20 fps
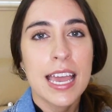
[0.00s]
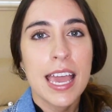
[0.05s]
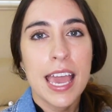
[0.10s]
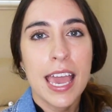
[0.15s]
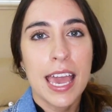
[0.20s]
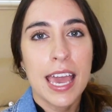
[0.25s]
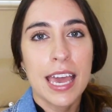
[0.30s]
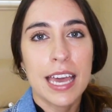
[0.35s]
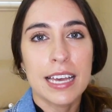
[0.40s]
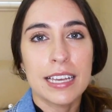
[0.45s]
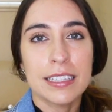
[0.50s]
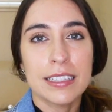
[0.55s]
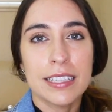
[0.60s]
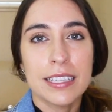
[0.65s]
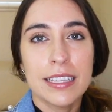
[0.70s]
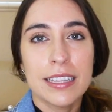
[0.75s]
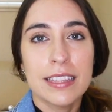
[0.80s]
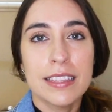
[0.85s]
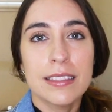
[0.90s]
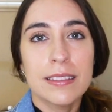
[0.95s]
And
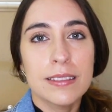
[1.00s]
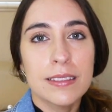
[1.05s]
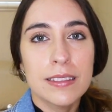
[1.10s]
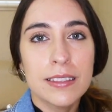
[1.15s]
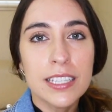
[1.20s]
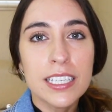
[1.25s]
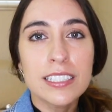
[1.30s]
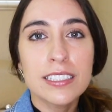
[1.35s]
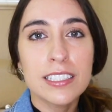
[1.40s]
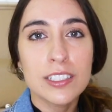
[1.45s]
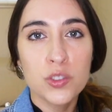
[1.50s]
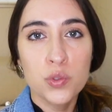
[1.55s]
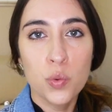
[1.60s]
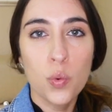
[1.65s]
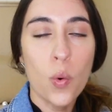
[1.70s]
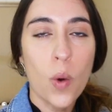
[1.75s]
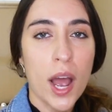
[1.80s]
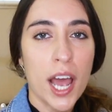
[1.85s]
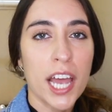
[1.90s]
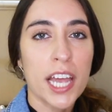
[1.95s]
this is
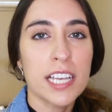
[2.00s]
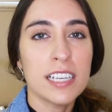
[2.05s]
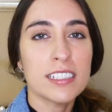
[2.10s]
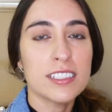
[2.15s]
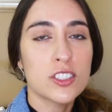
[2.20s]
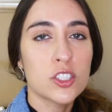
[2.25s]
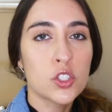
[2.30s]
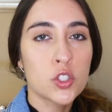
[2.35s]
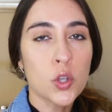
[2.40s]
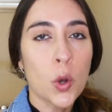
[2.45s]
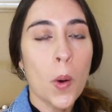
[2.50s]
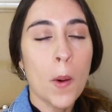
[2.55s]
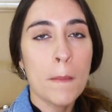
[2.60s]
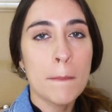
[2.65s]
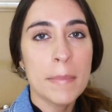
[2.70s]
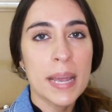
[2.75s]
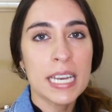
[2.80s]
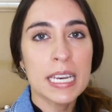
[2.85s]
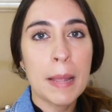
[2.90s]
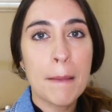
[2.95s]
why so
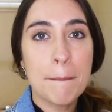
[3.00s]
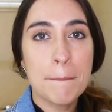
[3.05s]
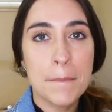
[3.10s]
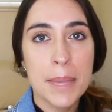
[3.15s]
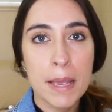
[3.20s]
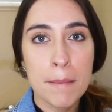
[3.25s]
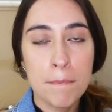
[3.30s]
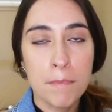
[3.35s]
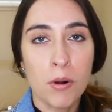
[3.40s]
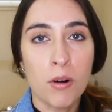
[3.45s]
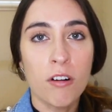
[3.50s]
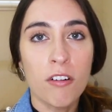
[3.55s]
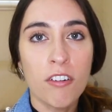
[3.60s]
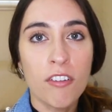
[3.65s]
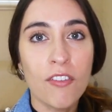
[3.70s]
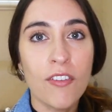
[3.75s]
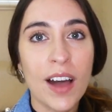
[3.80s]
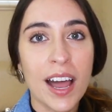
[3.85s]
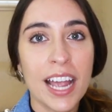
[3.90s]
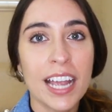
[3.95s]
many people
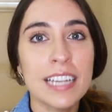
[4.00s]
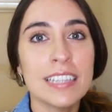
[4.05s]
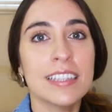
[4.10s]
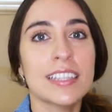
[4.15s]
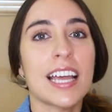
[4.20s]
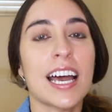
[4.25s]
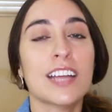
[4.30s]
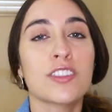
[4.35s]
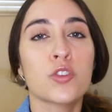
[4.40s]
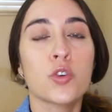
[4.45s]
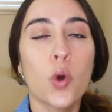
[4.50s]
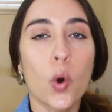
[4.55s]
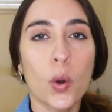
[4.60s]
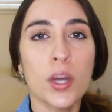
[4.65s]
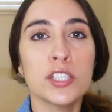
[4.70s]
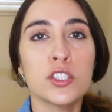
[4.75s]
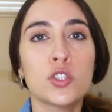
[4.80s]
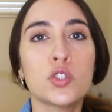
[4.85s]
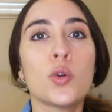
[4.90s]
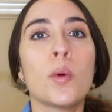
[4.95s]
find that
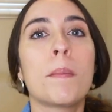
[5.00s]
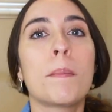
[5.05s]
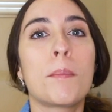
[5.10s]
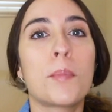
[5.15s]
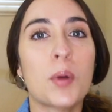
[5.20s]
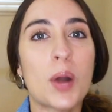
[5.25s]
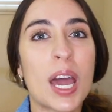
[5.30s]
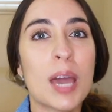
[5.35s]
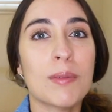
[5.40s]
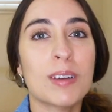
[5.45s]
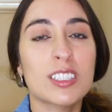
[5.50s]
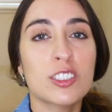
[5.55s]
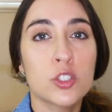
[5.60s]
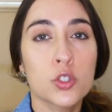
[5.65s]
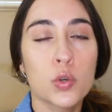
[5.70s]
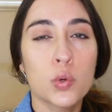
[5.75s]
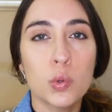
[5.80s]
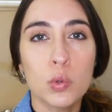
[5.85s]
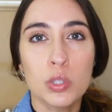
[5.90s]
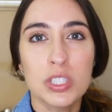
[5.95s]
going to private
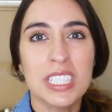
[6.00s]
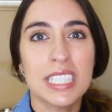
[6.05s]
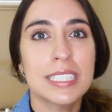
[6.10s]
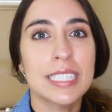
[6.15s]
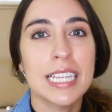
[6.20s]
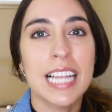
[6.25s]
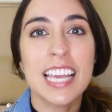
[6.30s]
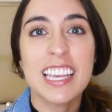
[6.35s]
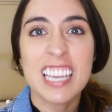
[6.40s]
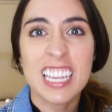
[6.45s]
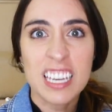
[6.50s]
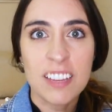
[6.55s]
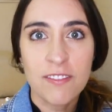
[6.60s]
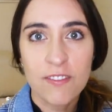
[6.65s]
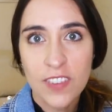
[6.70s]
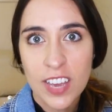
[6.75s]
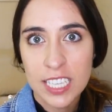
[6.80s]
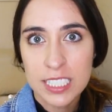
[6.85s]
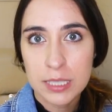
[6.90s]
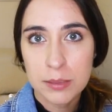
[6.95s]
schools is like an
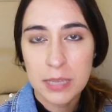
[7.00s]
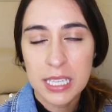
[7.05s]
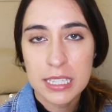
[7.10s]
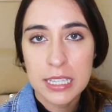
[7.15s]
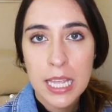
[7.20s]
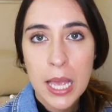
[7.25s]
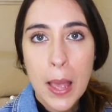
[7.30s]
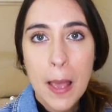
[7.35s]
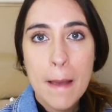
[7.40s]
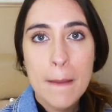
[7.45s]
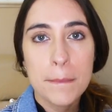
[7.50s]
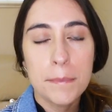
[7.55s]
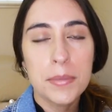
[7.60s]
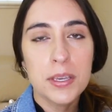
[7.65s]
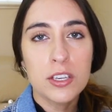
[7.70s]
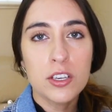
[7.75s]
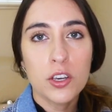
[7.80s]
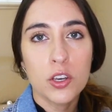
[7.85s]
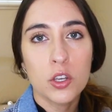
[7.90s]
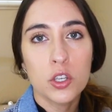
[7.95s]
investment,
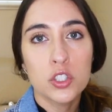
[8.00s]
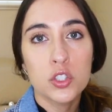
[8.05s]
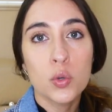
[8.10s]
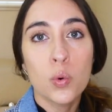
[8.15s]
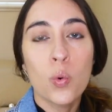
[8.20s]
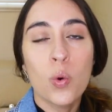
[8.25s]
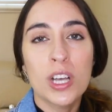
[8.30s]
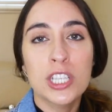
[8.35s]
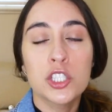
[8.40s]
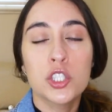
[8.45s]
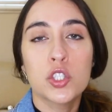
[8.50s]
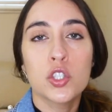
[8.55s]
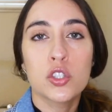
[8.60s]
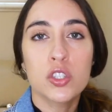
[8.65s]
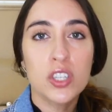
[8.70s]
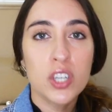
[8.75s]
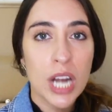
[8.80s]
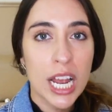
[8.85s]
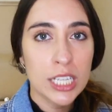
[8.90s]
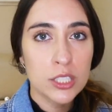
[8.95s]
because once you
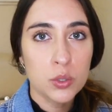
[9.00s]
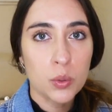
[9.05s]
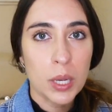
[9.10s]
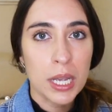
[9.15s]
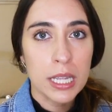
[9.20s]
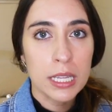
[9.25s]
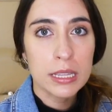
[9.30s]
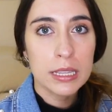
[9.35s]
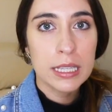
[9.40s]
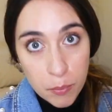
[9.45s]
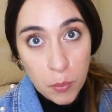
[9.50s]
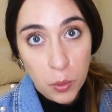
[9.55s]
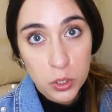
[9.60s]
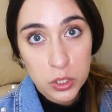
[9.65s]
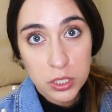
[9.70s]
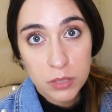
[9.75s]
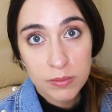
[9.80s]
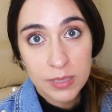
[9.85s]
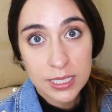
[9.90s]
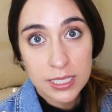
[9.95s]
graduate,
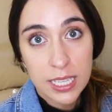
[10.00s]
most of the